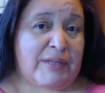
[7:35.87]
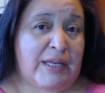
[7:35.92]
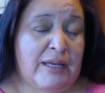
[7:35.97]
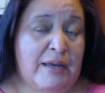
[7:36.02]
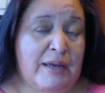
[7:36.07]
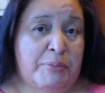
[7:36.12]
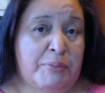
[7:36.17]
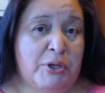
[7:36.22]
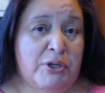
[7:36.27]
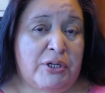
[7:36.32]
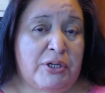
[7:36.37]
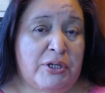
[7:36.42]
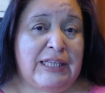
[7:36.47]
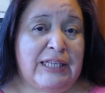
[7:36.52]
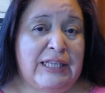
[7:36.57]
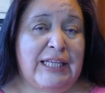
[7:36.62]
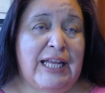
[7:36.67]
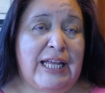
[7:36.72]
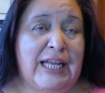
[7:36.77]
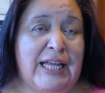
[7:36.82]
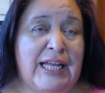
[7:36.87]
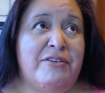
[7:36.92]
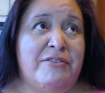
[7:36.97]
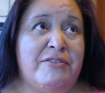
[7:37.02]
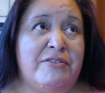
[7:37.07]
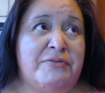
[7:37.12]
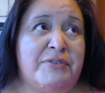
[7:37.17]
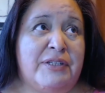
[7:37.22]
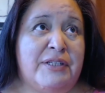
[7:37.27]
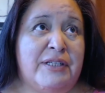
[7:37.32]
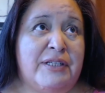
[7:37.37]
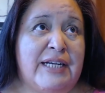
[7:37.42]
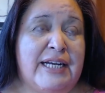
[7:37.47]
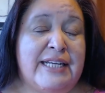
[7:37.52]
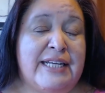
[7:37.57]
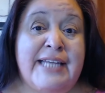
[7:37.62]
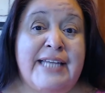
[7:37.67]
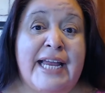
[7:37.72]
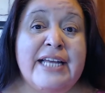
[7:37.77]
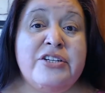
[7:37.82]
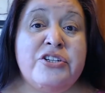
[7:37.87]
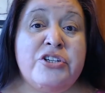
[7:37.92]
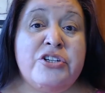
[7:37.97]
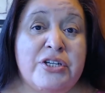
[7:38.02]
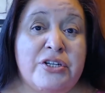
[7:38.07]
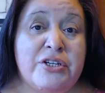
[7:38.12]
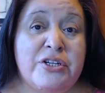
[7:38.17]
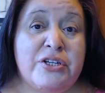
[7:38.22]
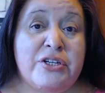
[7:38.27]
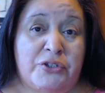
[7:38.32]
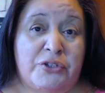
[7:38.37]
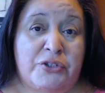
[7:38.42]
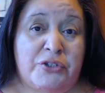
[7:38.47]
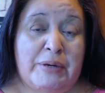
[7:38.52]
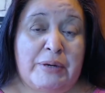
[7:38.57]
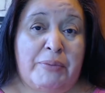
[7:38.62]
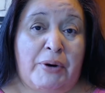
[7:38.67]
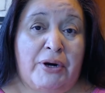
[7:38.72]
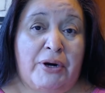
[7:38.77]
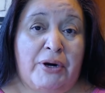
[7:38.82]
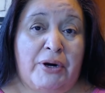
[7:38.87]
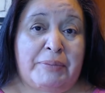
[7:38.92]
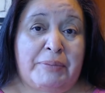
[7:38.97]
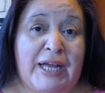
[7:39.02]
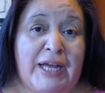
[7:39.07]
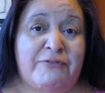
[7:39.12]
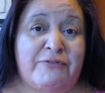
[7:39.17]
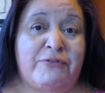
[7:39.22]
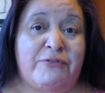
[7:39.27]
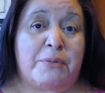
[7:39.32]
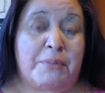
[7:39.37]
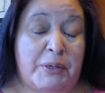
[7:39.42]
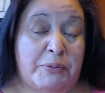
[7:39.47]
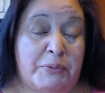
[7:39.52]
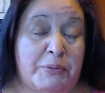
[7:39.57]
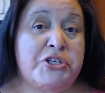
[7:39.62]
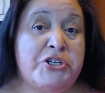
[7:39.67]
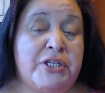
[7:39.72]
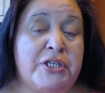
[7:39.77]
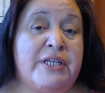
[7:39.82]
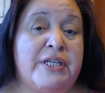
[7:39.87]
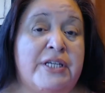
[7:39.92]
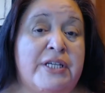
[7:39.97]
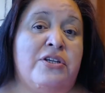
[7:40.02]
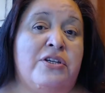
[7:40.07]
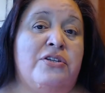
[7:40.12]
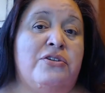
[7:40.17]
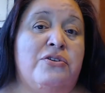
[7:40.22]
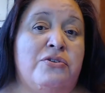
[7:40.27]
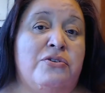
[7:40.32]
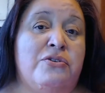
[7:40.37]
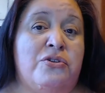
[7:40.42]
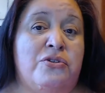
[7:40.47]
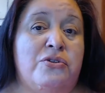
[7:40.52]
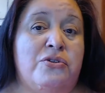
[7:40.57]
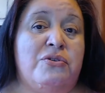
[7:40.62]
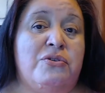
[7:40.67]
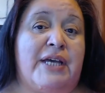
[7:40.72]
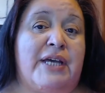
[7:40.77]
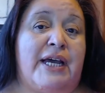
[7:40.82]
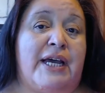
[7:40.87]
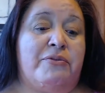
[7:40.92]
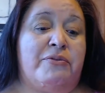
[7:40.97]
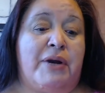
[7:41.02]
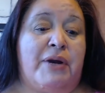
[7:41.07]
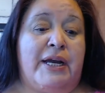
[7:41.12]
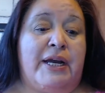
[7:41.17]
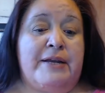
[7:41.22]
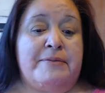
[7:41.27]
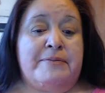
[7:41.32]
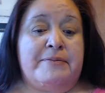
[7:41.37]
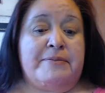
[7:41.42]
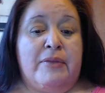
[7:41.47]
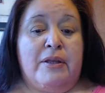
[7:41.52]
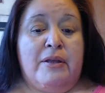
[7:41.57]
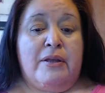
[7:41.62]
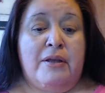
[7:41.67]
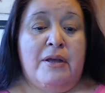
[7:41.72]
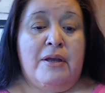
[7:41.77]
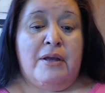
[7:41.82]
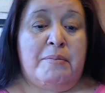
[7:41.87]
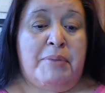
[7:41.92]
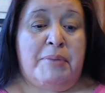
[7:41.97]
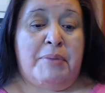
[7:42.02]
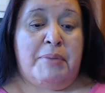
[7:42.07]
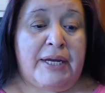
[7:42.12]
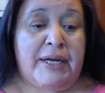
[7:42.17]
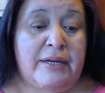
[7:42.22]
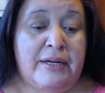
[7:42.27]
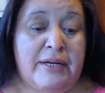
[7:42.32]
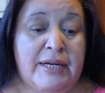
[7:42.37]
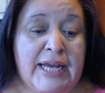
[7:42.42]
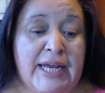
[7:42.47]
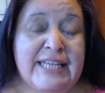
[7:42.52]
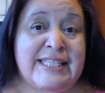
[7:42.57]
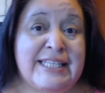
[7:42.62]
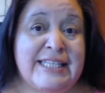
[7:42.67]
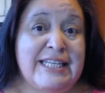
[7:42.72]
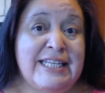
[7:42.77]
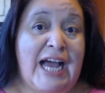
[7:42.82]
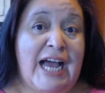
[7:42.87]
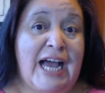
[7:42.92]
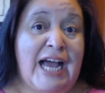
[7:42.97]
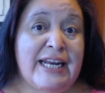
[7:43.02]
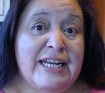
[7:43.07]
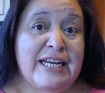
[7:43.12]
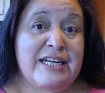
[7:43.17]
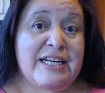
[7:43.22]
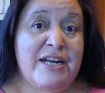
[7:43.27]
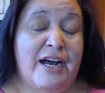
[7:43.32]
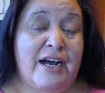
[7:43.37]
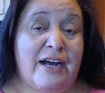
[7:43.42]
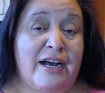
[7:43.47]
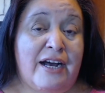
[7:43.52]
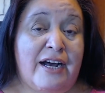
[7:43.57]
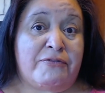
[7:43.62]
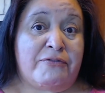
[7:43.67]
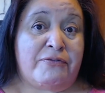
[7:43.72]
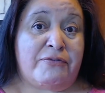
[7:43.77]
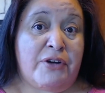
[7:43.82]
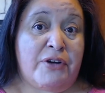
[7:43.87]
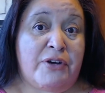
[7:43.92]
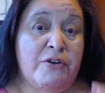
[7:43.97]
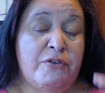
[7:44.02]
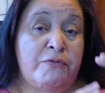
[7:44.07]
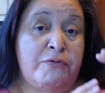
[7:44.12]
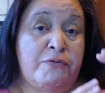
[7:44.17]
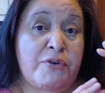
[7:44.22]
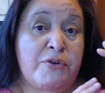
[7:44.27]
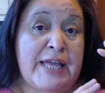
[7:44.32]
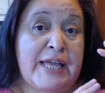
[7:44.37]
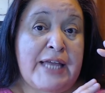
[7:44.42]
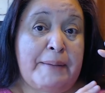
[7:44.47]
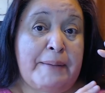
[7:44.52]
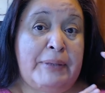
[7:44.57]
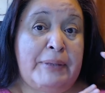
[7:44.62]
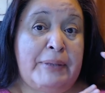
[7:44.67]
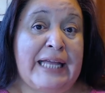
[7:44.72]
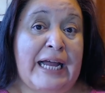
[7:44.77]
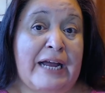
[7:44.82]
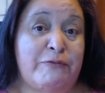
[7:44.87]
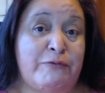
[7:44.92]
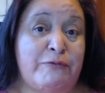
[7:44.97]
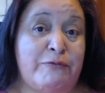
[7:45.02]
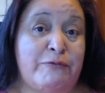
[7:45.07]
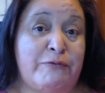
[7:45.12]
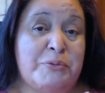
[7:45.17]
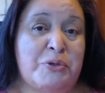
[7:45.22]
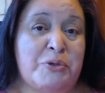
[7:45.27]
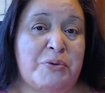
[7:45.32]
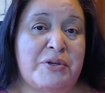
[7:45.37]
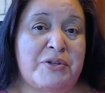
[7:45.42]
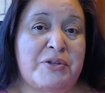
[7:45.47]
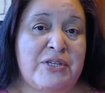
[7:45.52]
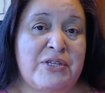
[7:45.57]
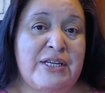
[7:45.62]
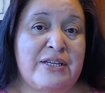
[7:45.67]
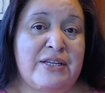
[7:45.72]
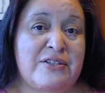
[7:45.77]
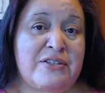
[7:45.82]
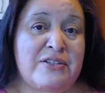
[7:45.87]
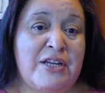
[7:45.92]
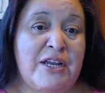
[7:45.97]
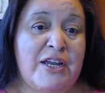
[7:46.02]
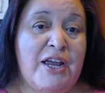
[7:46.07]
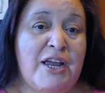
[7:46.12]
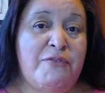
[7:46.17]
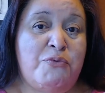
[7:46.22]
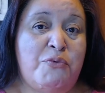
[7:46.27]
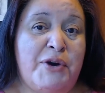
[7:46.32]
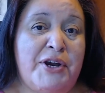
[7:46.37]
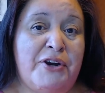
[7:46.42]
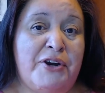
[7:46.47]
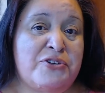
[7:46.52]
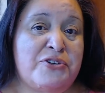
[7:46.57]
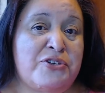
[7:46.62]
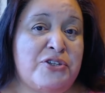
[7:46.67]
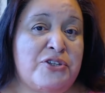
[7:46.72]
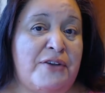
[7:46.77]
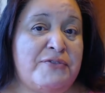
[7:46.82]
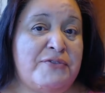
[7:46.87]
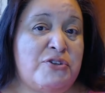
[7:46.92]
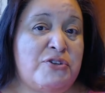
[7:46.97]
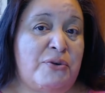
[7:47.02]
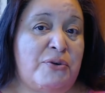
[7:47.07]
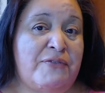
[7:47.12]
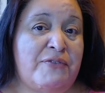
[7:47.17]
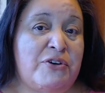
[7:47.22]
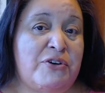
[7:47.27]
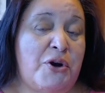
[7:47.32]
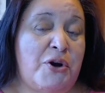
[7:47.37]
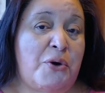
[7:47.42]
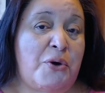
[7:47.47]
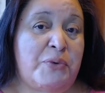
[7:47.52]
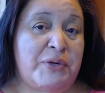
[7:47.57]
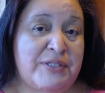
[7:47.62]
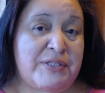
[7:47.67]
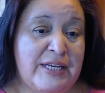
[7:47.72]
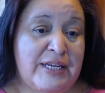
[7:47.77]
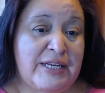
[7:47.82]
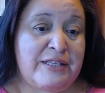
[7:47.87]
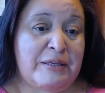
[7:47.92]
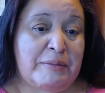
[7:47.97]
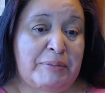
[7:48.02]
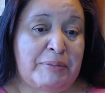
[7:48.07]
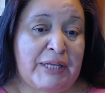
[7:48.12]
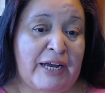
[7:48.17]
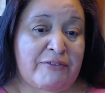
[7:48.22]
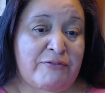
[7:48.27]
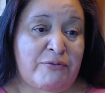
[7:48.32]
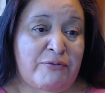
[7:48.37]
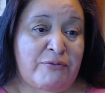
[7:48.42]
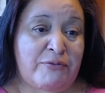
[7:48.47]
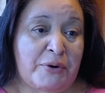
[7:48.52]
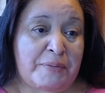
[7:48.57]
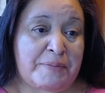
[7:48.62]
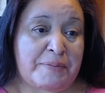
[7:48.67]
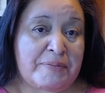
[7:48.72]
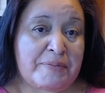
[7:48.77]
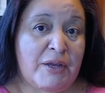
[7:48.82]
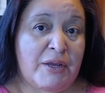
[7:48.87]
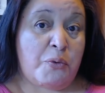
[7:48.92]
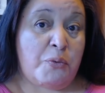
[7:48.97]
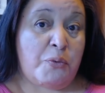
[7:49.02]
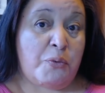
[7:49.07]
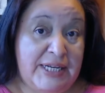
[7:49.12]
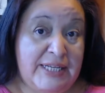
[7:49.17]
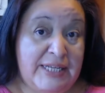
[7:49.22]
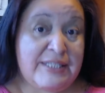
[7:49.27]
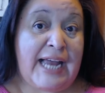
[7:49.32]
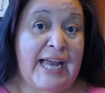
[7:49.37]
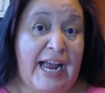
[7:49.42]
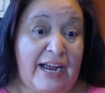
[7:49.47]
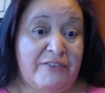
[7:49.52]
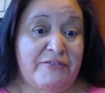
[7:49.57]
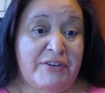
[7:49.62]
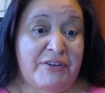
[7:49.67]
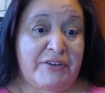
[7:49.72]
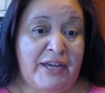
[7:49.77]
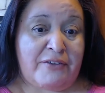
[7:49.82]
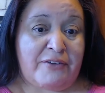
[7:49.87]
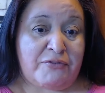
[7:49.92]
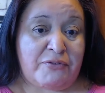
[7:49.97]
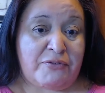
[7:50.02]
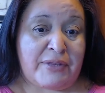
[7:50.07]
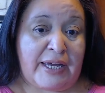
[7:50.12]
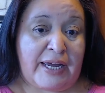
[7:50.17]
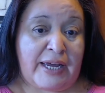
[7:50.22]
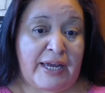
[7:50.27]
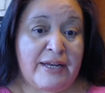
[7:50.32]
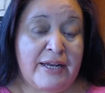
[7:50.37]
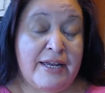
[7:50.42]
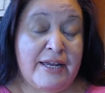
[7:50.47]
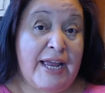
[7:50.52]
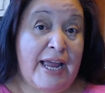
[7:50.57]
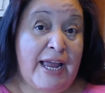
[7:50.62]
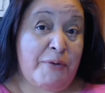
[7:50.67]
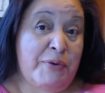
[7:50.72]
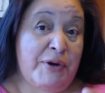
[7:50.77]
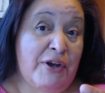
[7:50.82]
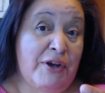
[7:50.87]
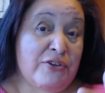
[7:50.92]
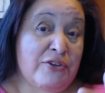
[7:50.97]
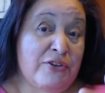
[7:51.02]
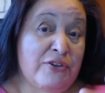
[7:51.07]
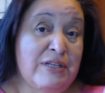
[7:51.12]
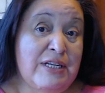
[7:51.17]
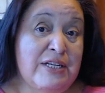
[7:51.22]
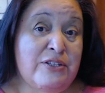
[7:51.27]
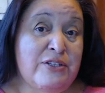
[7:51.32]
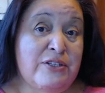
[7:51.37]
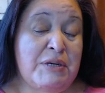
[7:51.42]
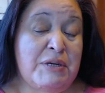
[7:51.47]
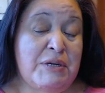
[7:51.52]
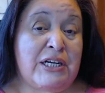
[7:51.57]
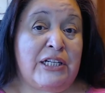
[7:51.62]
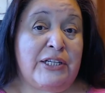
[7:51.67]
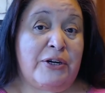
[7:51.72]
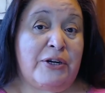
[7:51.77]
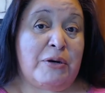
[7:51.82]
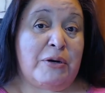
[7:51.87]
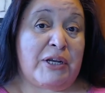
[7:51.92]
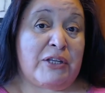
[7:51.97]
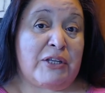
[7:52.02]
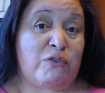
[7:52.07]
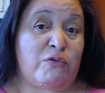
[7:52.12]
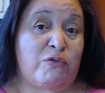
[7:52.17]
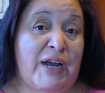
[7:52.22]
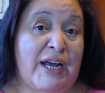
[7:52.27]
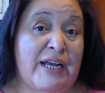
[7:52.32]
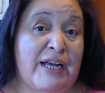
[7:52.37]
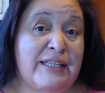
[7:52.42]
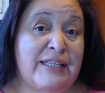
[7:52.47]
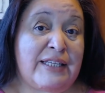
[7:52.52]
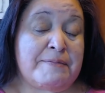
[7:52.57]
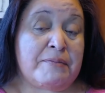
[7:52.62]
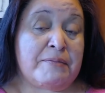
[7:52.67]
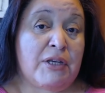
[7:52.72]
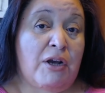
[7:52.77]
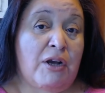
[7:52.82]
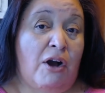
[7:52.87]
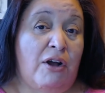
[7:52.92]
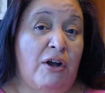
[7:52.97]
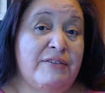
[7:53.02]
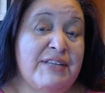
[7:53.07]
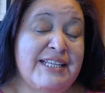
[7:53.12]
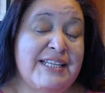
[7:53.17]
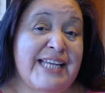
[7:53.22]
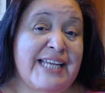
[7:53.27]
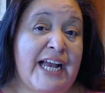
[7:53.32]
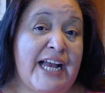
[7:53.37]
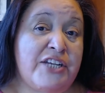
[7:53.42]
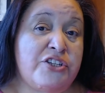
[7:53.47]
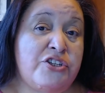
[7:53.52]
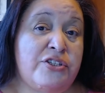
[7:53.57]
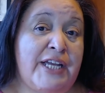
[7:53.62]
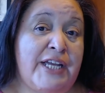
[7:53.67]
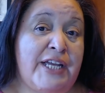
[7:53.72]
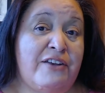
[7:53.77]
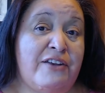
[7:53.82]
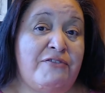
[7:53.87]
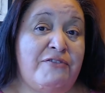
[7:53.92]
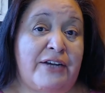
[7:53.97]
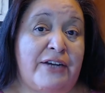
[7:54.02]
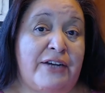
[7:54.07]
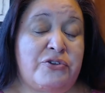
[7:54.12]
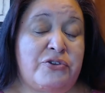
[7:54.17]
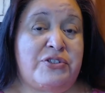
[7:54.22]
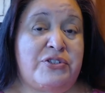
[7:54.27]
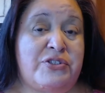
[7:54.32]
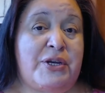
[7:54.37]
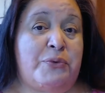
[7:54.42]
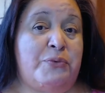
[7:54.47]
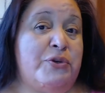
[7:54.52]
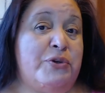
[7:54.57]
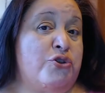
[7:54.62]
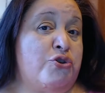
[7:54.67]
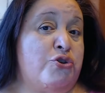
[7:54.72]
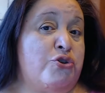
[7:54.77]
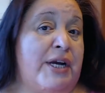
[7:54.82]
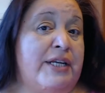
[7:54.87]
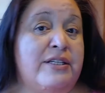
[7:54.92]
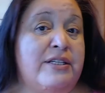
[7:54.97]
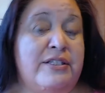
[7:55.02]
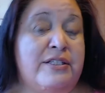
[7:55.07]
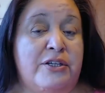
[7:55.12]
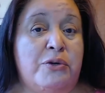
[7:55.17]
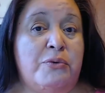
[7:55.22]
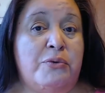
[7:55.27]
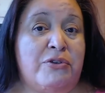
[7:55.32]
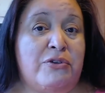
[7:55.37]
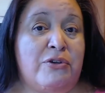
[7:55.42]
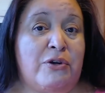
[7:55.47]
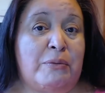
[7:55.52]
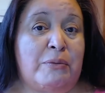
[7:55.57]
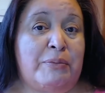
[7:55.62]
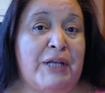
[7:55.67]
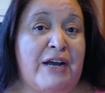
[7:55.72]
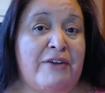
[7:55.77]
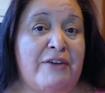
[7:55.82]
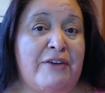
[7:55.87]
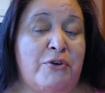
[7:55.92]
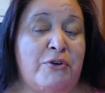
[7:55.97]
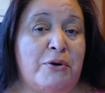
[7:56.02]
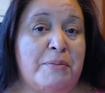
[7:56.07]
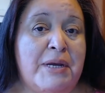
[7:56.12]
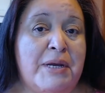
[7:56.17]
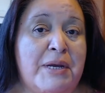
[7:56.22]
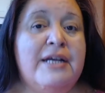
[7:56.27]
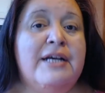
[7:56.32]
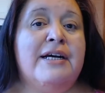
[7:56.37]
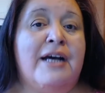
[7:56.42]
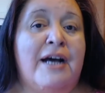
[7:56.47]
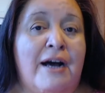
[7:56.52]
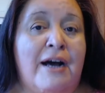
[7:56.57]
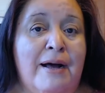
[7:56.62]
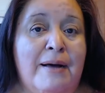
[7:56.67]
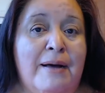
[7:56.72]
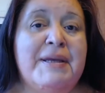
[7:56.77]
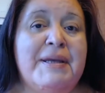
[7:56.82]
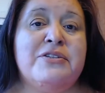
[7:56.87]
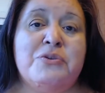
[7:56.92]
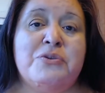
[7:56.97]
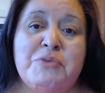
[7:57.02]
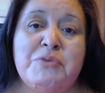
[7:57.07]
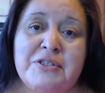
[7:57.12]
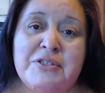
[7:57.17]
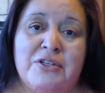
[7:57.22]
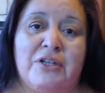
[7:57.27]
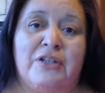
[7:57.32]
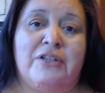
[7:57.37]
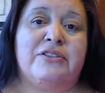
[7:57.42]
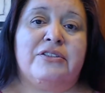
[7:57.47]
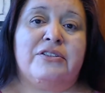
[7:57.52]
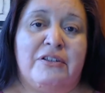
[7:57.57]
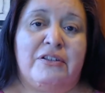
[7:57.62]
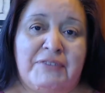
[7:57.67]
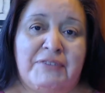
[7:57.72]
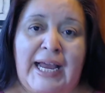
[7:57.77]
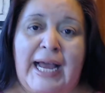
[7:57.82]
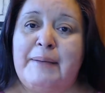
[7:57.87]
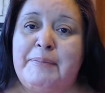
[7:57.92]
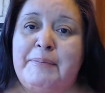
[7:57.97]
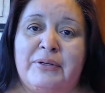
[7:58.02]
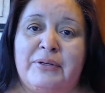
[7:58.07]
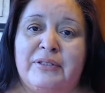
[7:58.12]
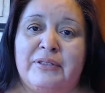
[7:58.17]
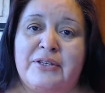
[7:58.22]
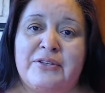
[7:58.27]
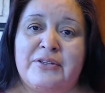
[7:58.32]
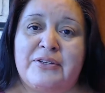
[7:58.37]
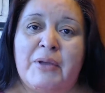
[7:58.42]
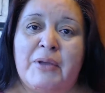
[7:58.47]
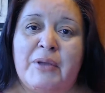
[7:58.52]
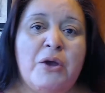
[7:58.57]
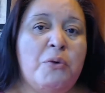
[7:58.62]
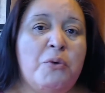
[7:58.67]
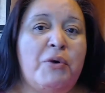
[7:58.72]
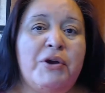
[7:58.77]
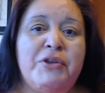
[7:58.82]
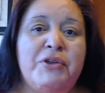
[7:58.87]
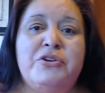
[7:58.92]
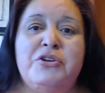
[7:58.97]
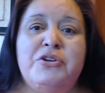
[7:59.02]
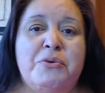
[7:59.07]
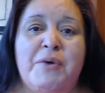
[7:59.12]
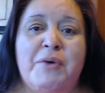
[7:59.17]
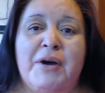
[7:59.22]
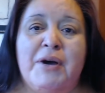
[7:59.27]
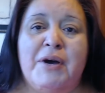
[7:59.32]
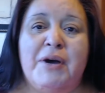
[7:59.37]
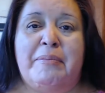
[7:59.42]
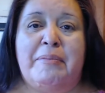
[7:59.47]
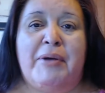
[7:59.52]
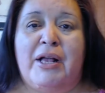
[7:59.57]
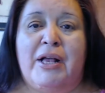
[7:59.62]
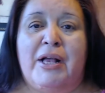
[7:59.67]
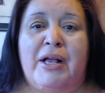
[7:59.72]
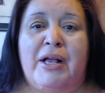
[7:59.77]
put a lot of attention on the Green Party platform, and we should continue to do that, right? But it's not enough for that platform to exist if we ourselves don't even know what's in the platform. We need to advocate for that. And we also need to be clear about the fact that all of these agitating factors that we're trying to deal with in our platform, come as a result of capitalism, whether you want to abolish